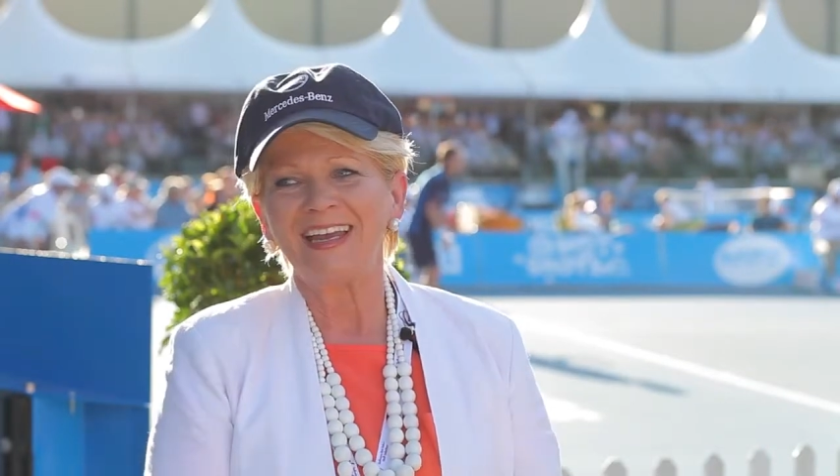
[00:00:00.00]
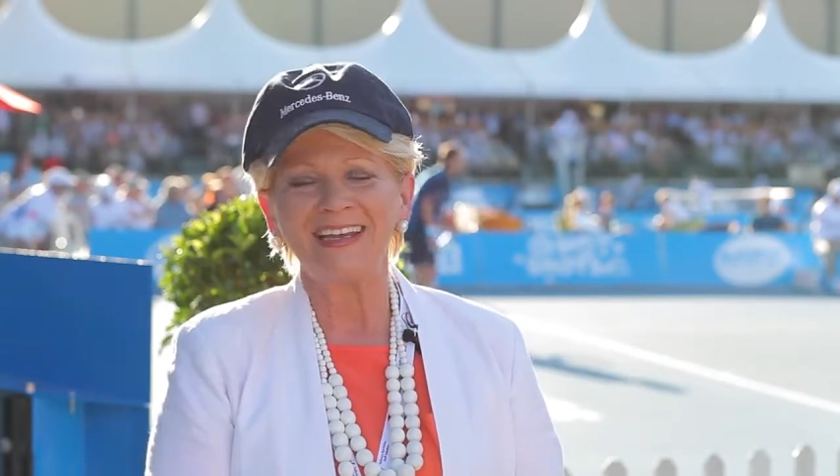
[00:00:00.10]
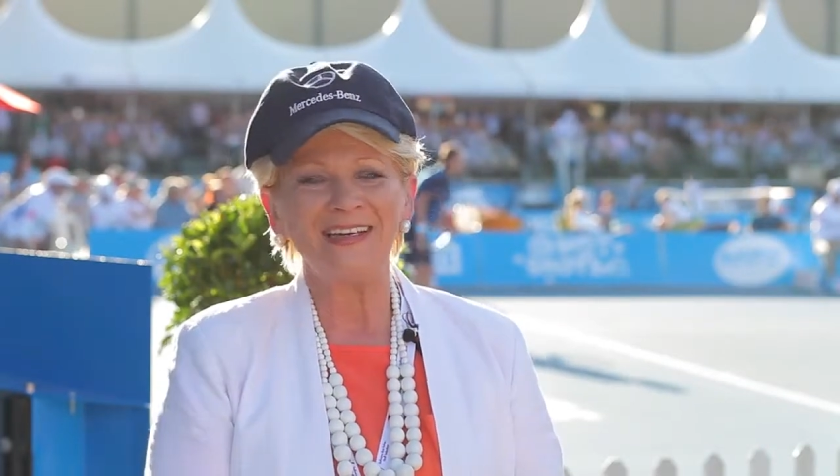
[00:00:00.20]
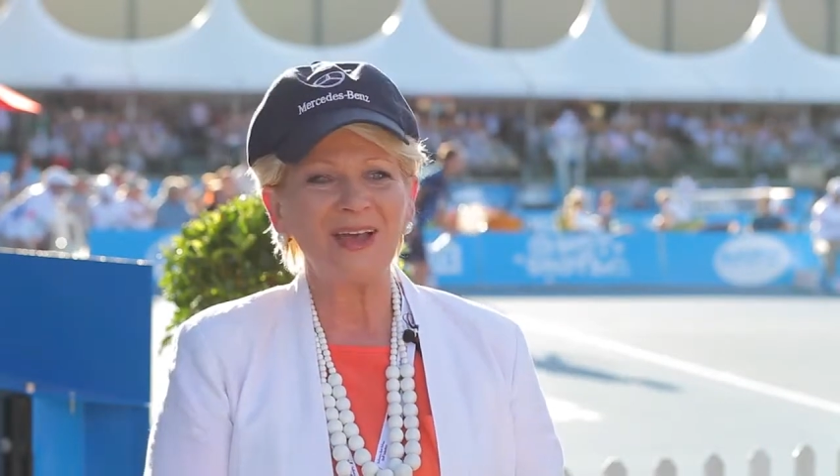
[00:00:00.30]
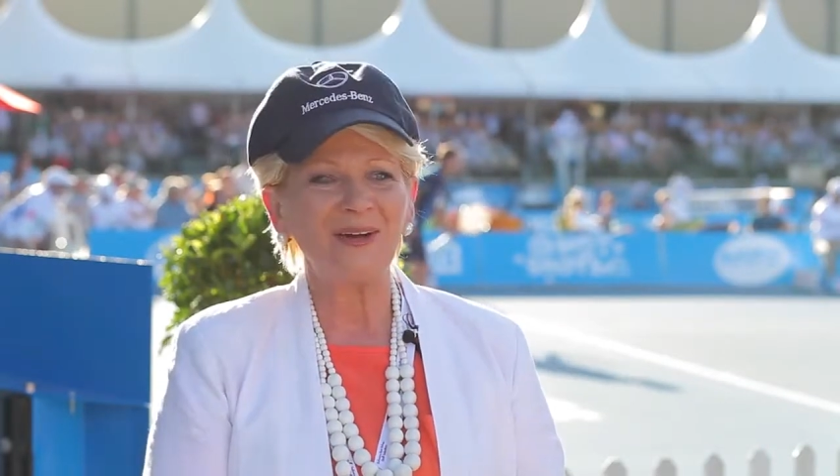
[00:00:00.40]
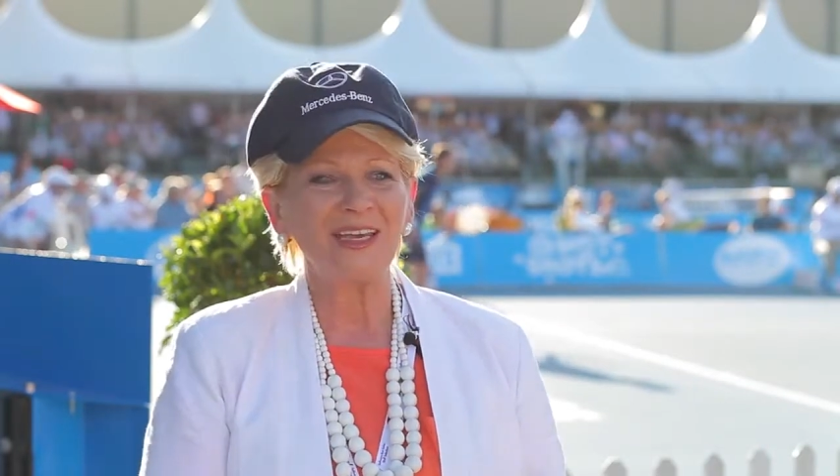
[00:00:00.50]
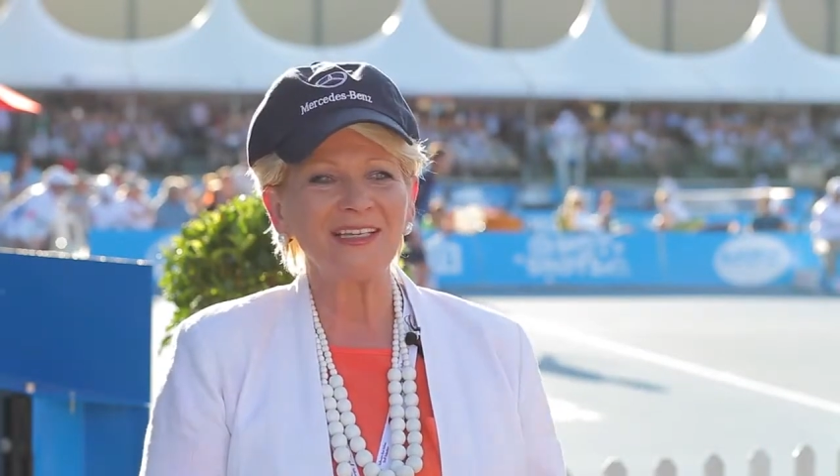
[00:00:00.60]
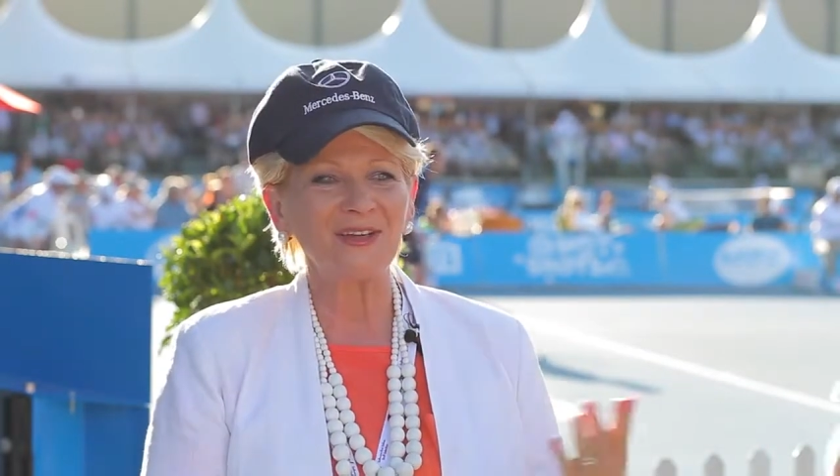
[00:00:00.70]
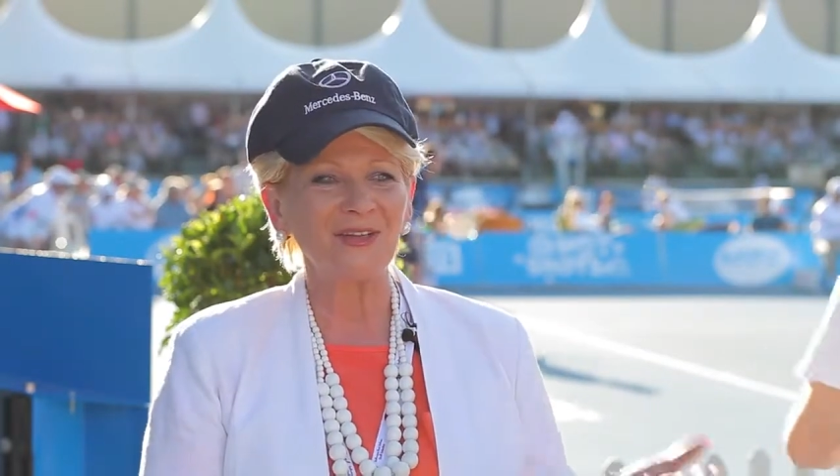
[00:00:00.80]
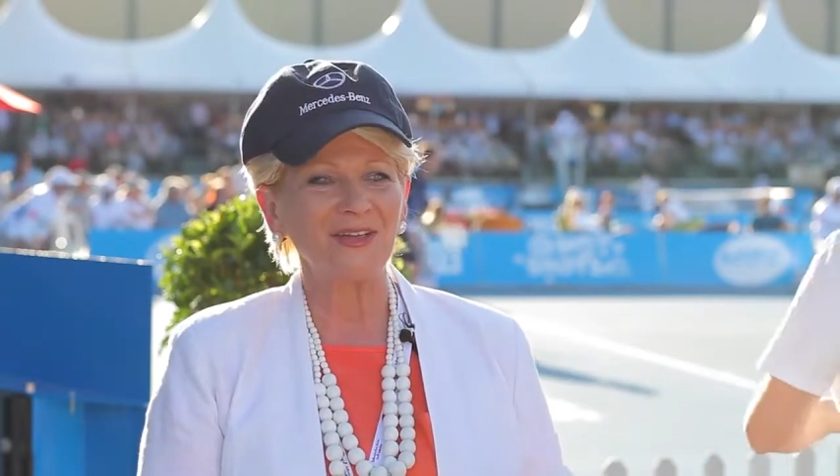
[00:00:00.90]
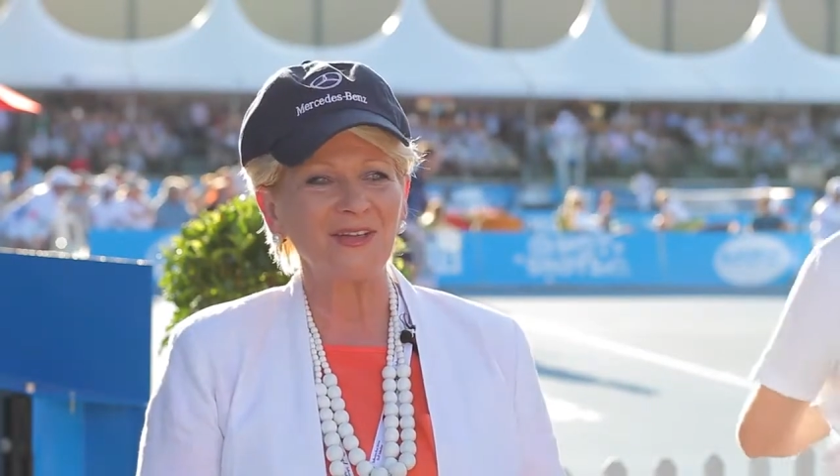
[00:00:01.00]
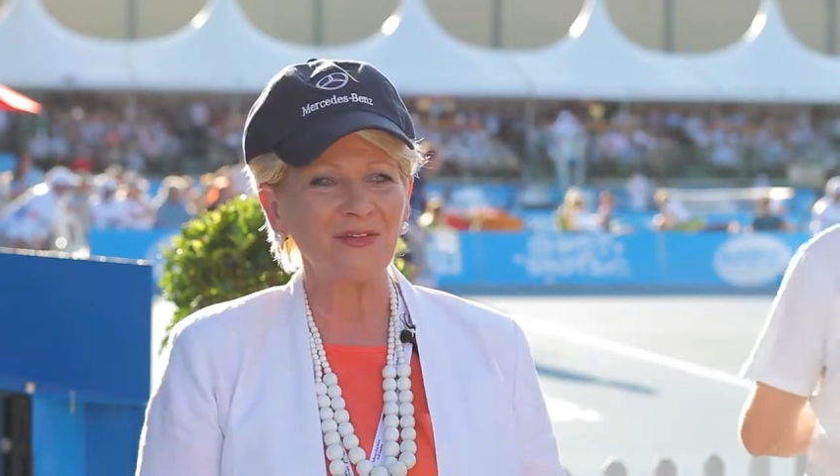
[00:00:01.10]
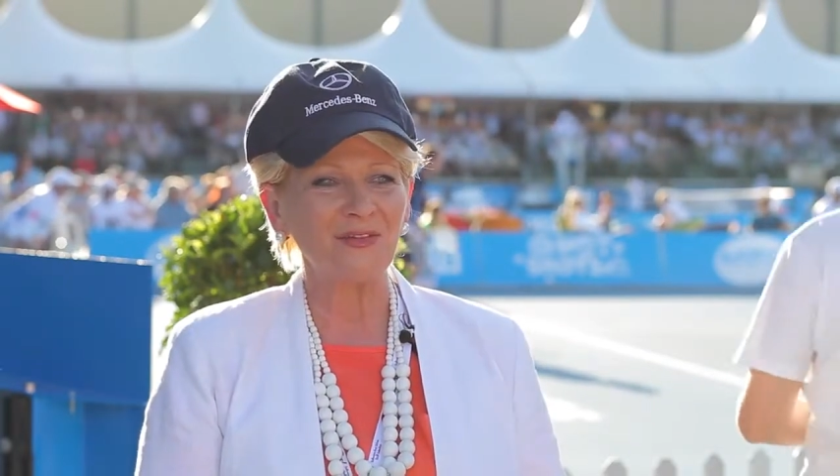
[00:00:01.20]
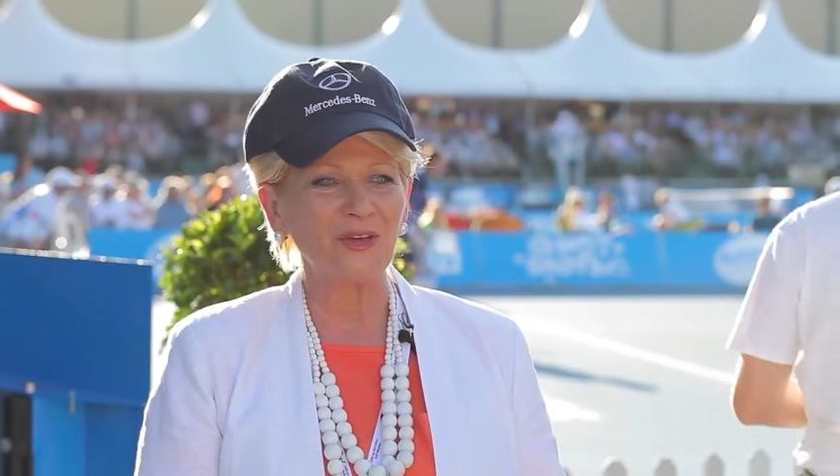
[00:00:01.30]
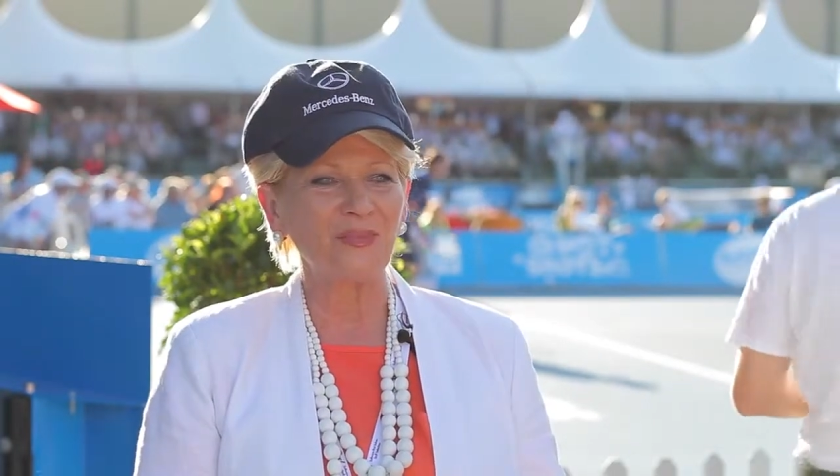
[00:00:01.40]
and now he's got the
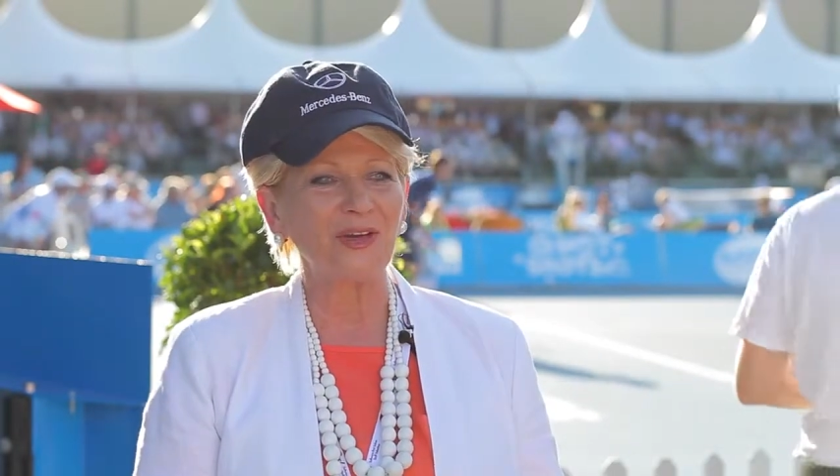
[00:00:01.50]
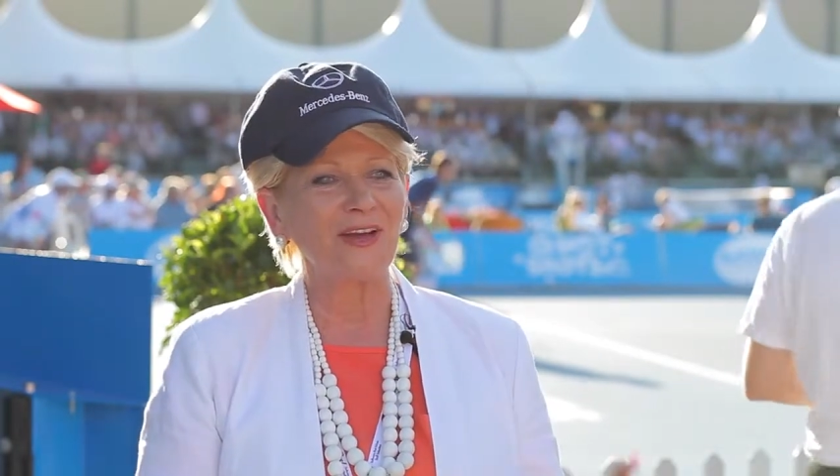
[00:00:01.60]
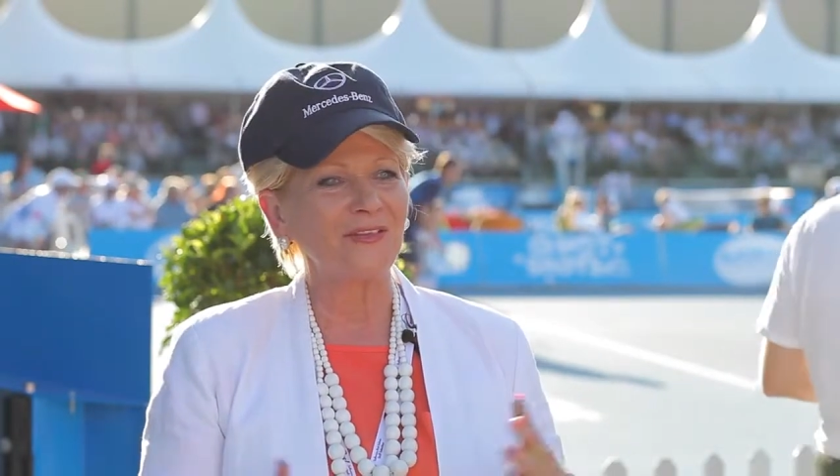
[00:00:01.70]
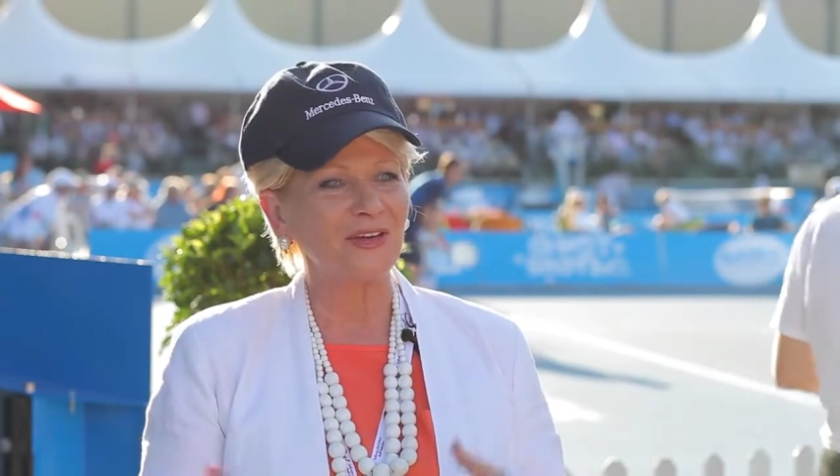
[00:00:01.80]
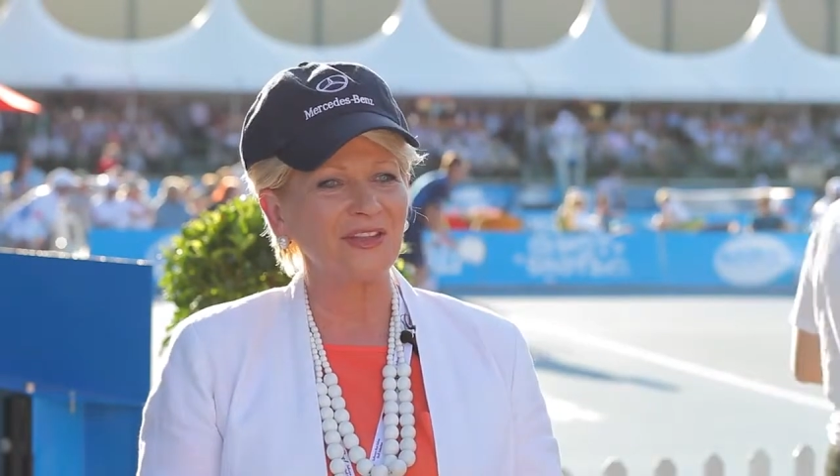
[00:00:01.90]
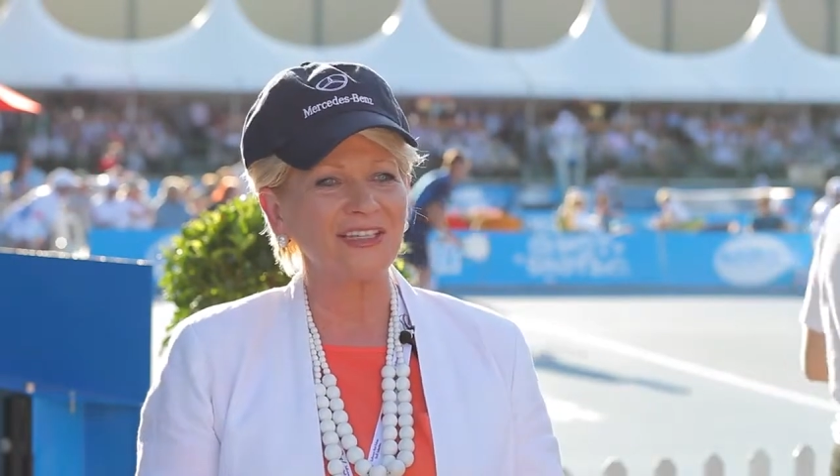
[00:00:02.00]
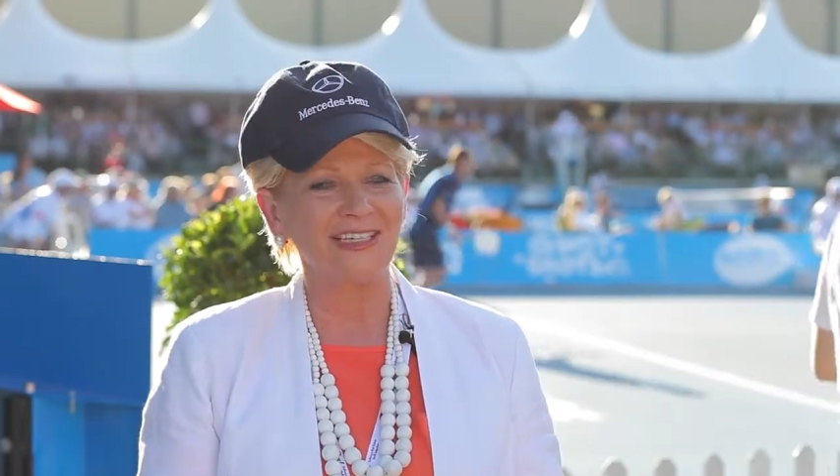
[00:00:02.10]
convertible and I've got the